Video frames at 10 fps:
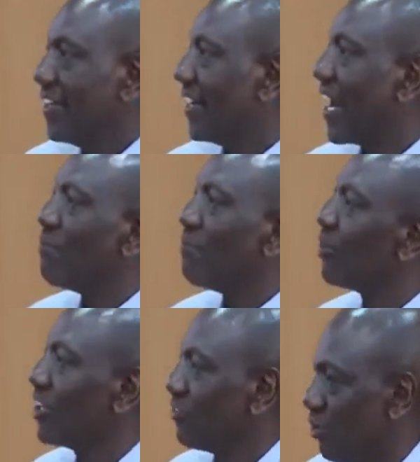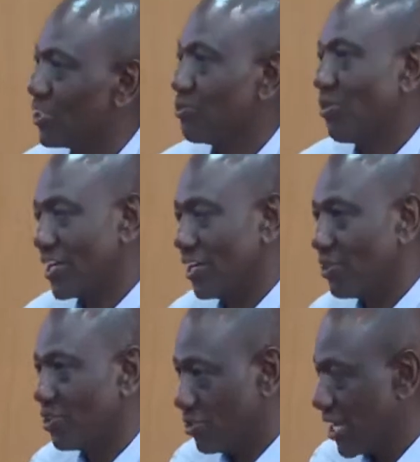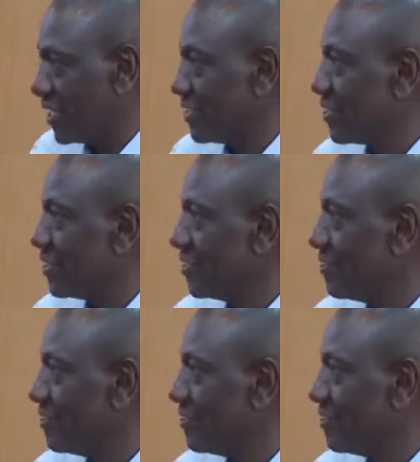and I'm looking forward to working with you guys.